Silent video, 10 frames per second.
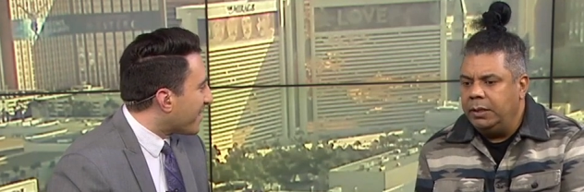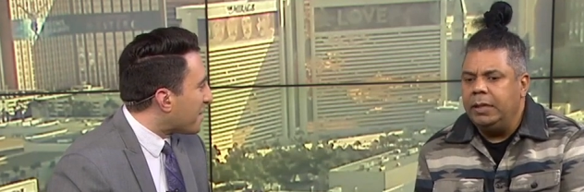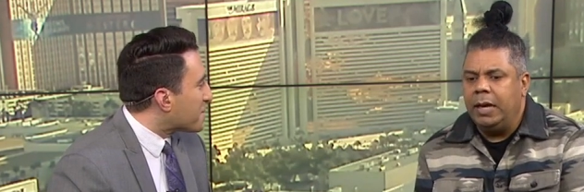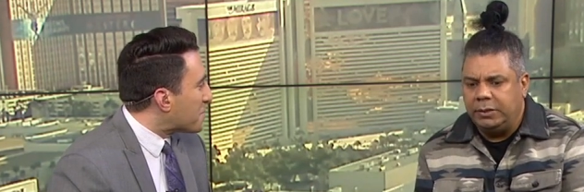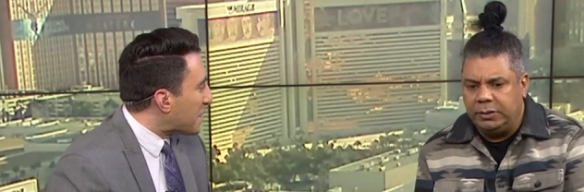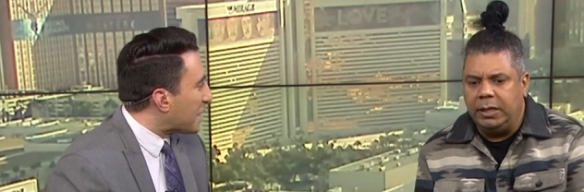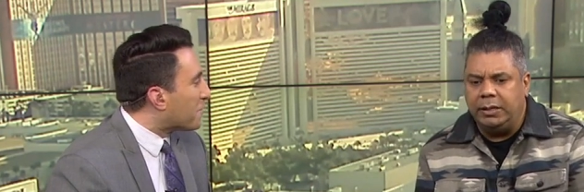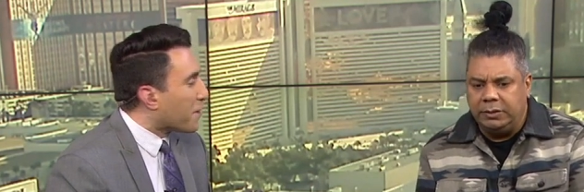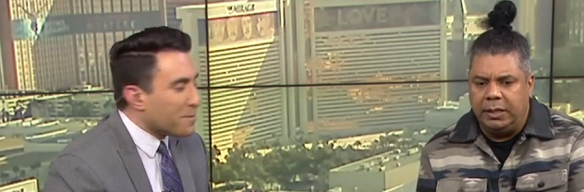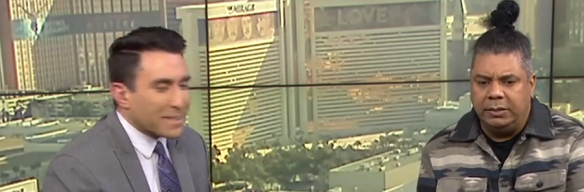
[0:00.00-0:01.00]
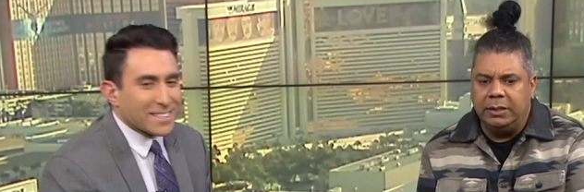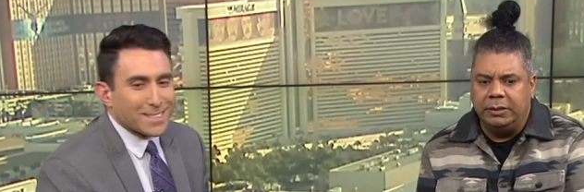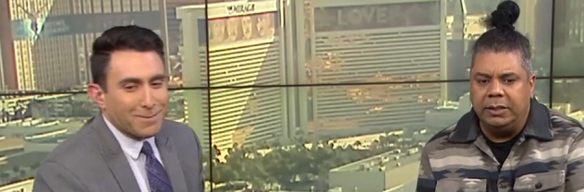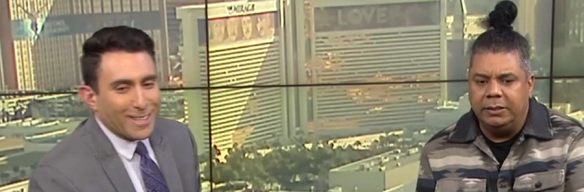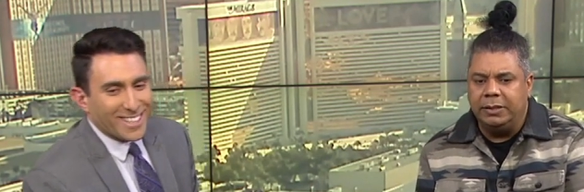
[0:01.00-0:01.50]
Speaker 1: Yeah, yes, speaking yes, from yes,
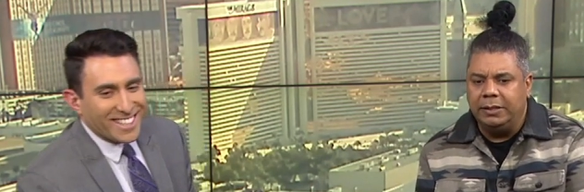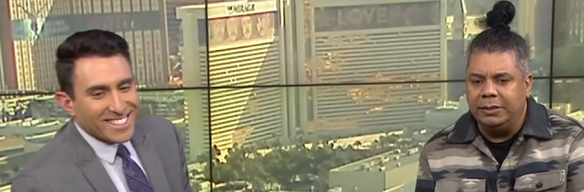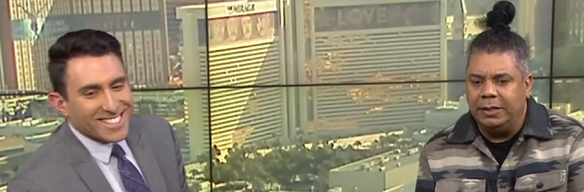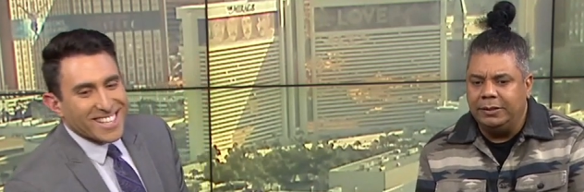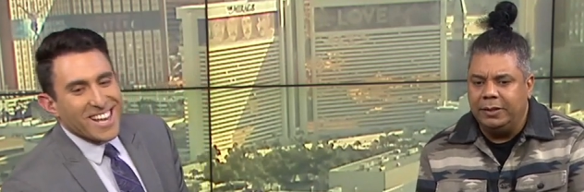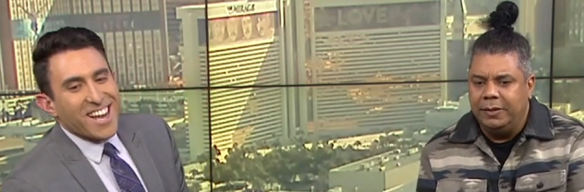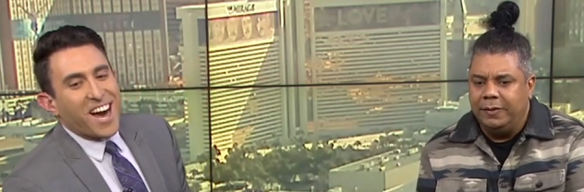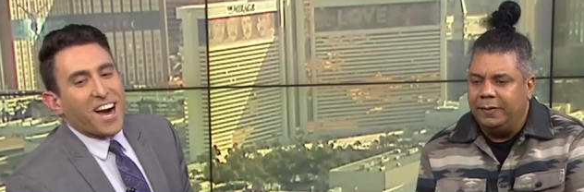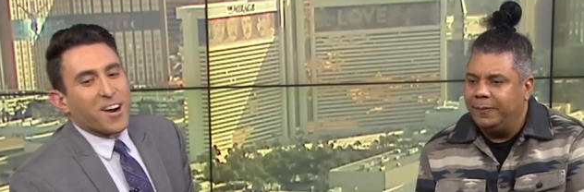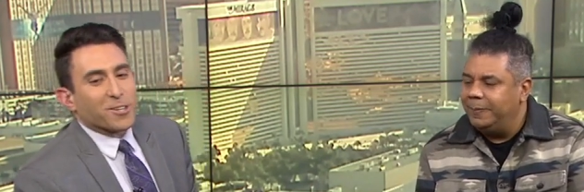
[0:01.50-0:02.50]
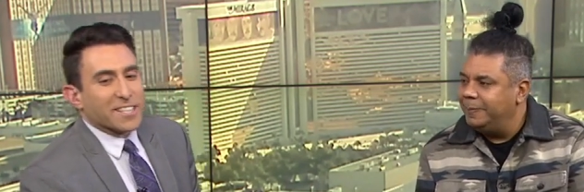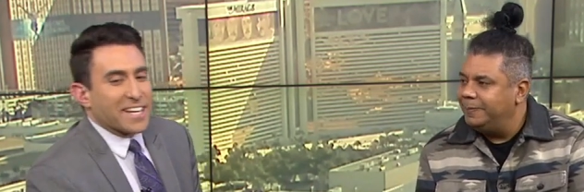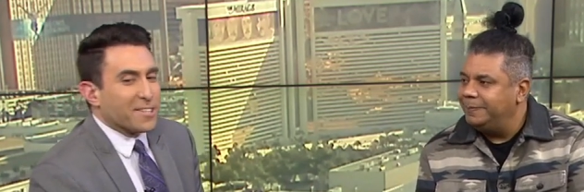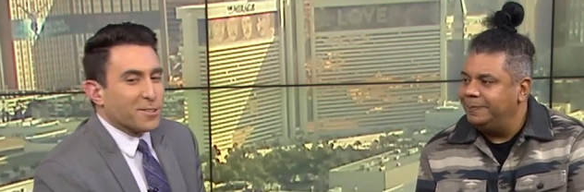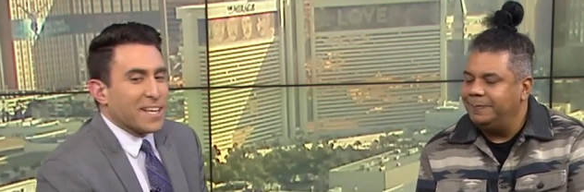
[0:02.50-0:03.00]
experience.
Speaker 2: Yes, uh,
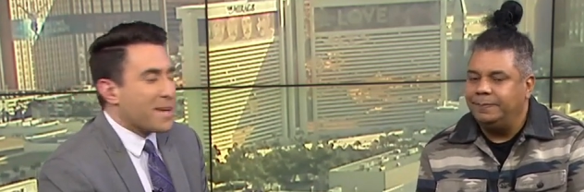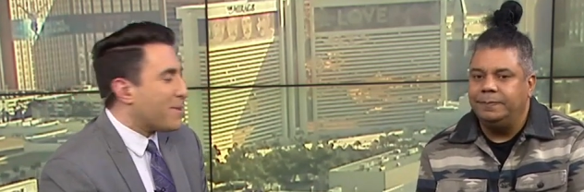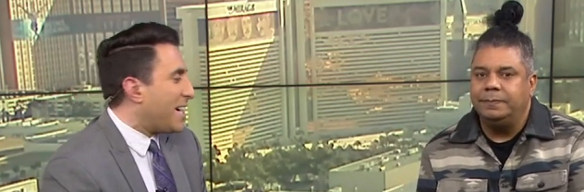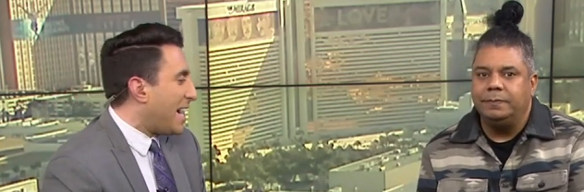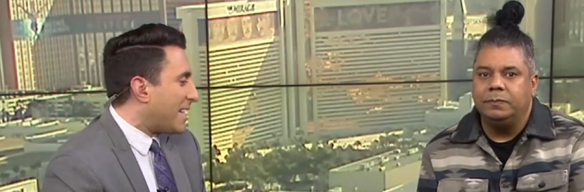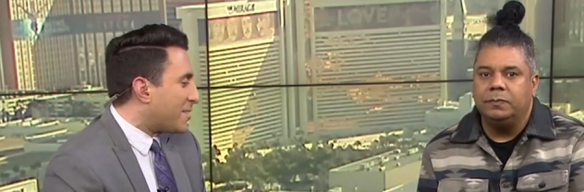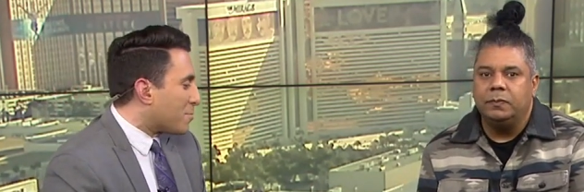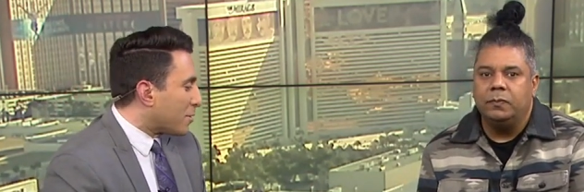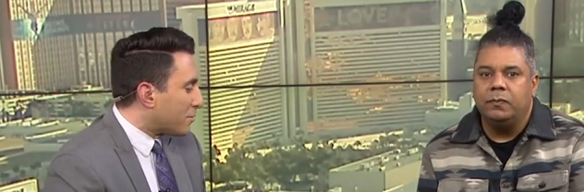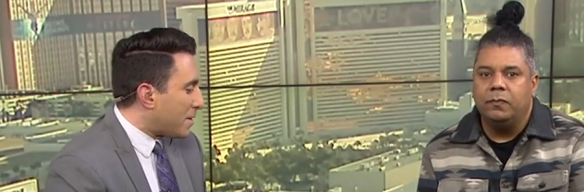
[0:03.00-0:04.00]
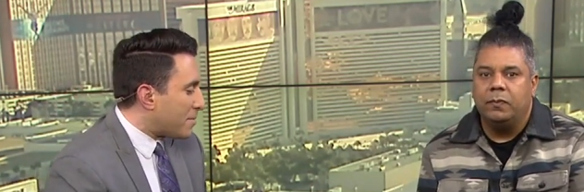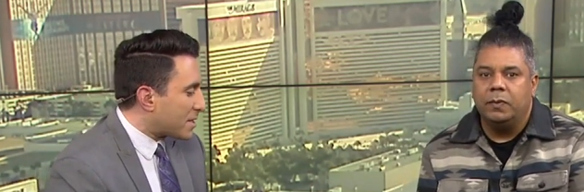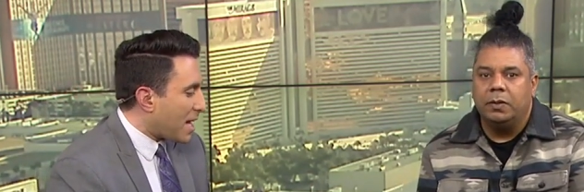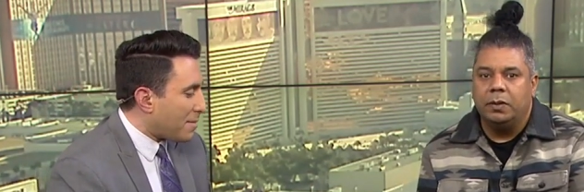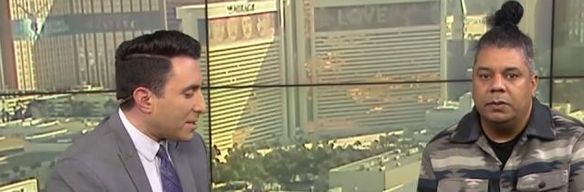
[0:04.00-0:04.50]
Orlando Leyba at the world famous
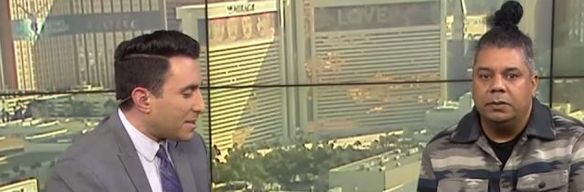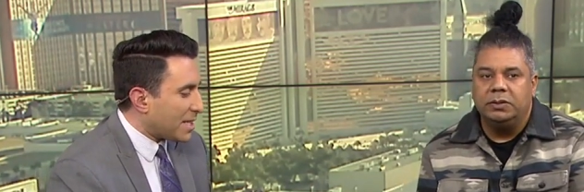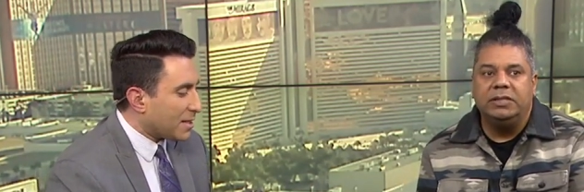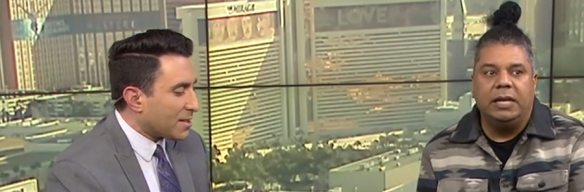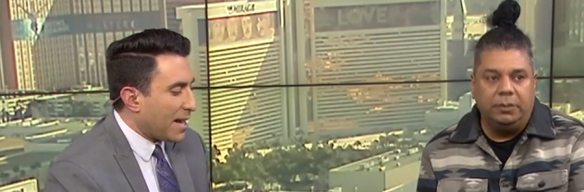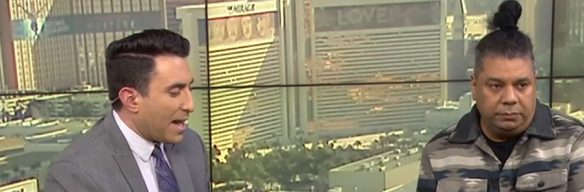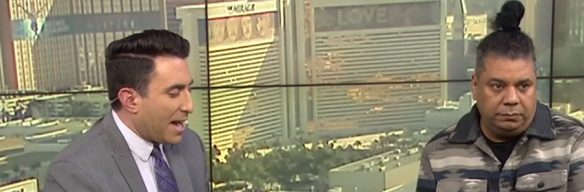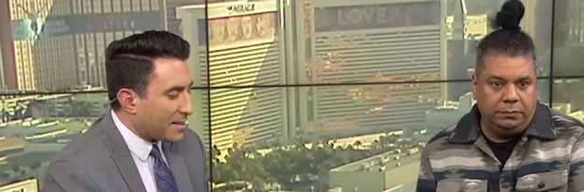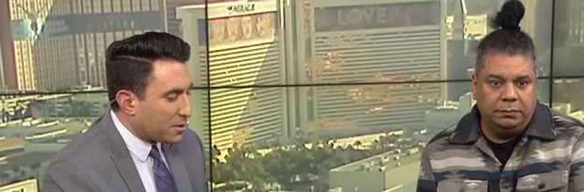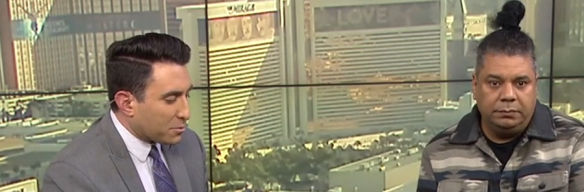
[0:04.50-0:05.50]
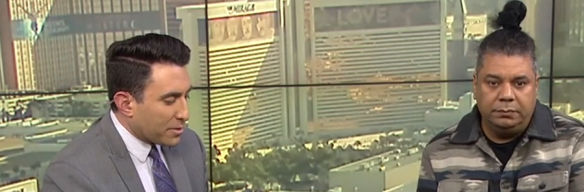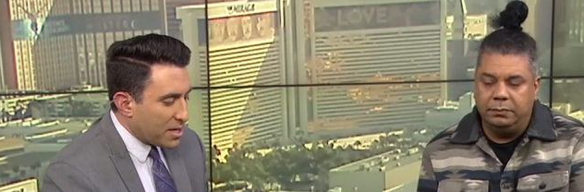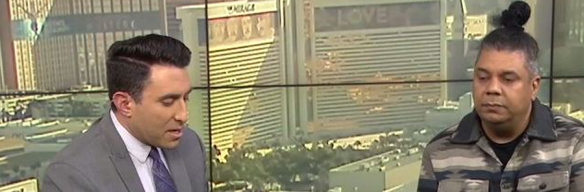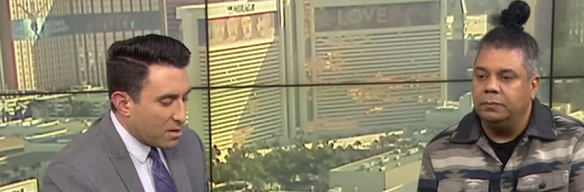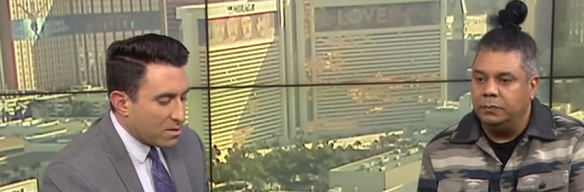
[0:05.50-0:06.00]
Comedy Cellar, Cellar. at the
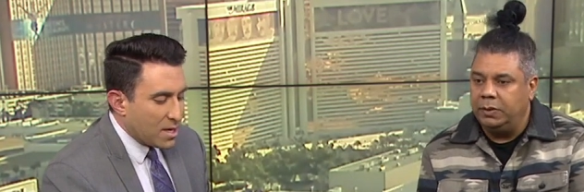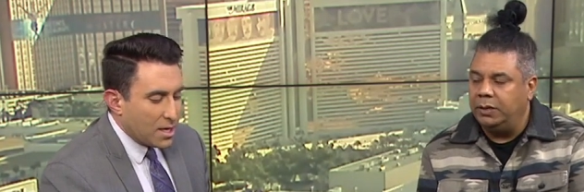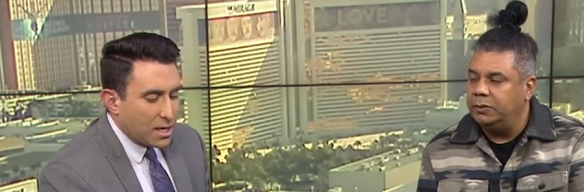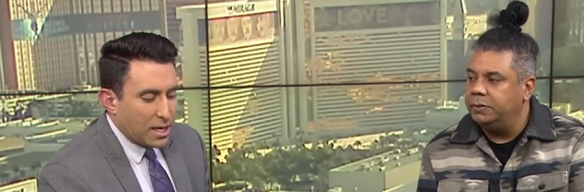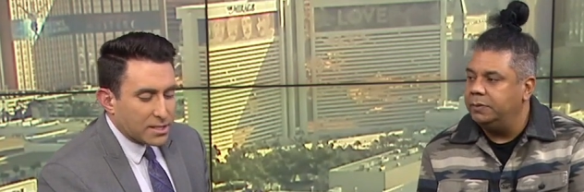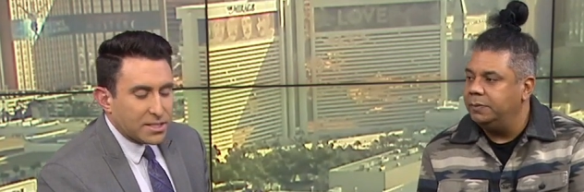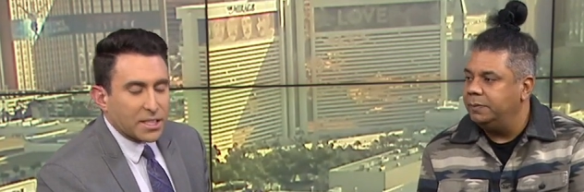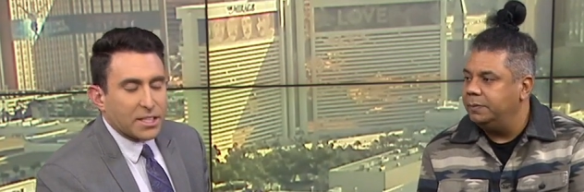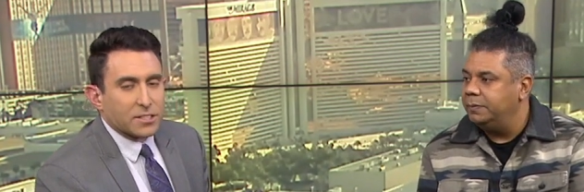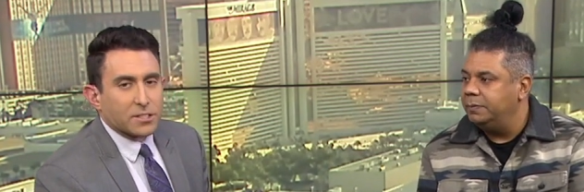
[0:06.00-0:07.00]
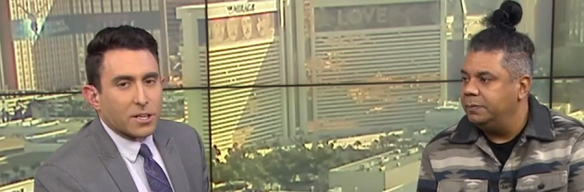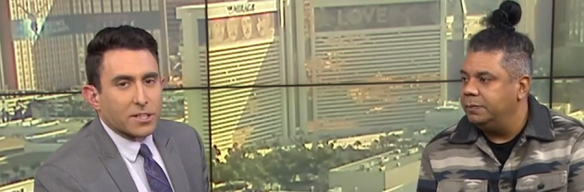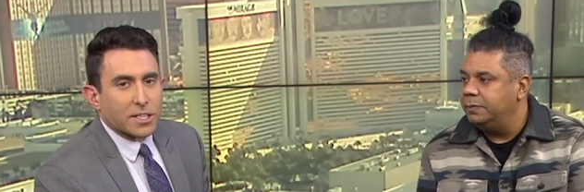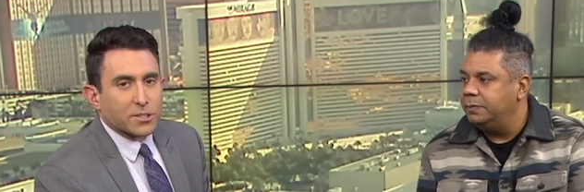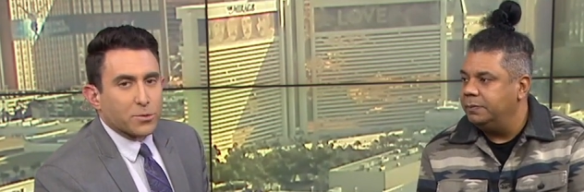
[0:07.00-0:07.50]
Rio. Yes. Uh, tickets
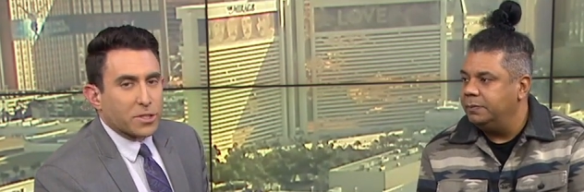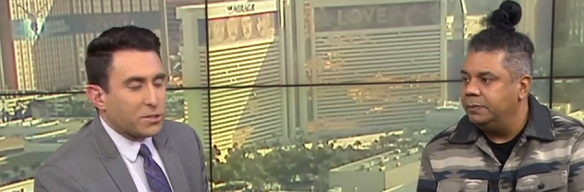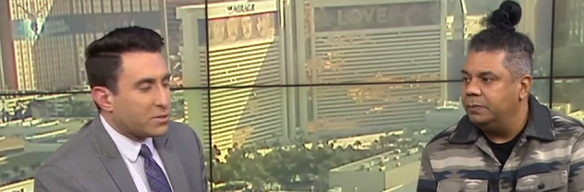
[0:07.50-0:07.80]
starting at twenty